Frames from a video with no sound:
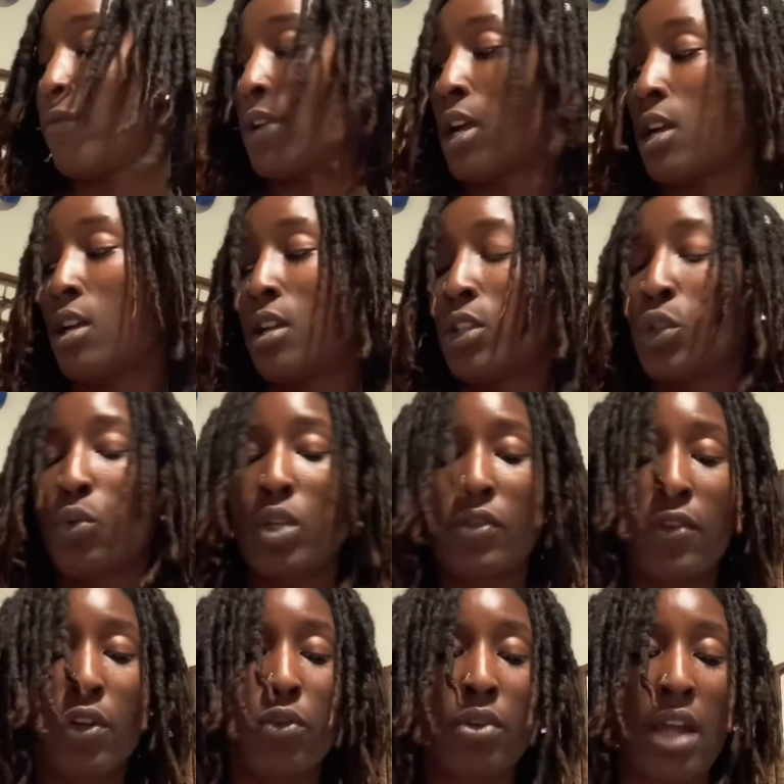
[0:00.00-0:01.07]
uh, Taurus,
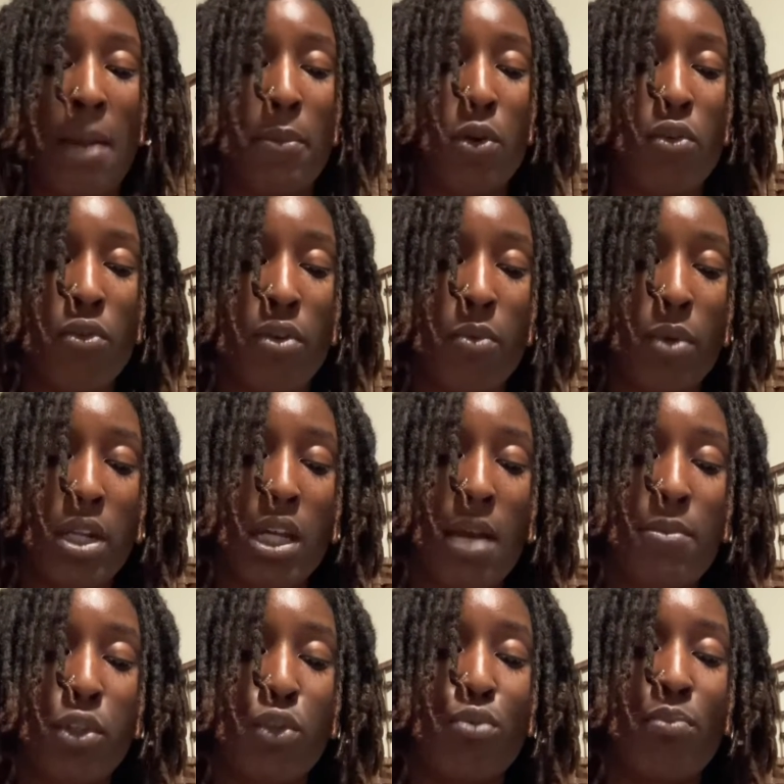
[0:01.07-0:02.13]
Virgo, Capricorn when it
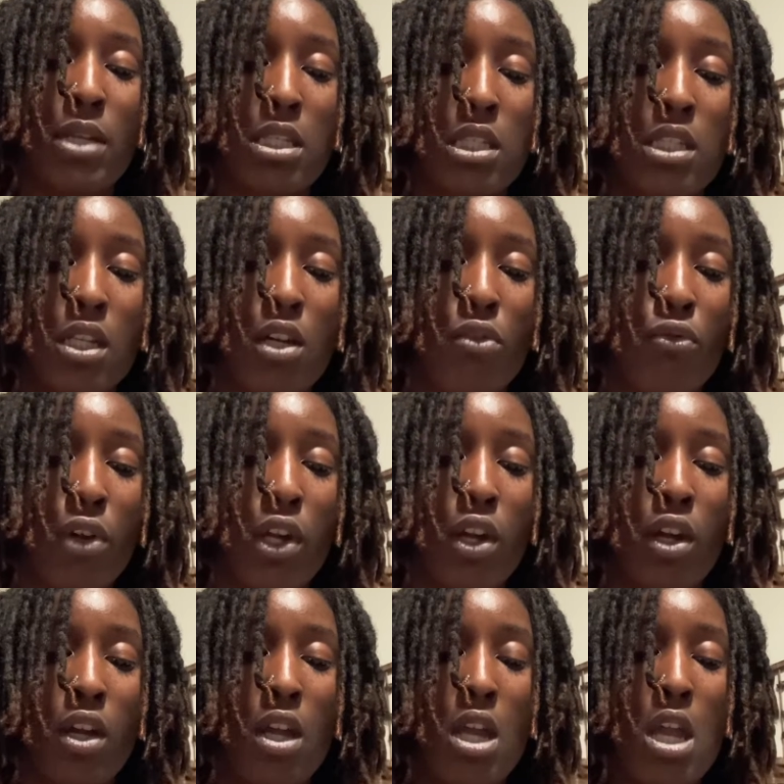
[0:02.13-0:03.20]
comes to business and career.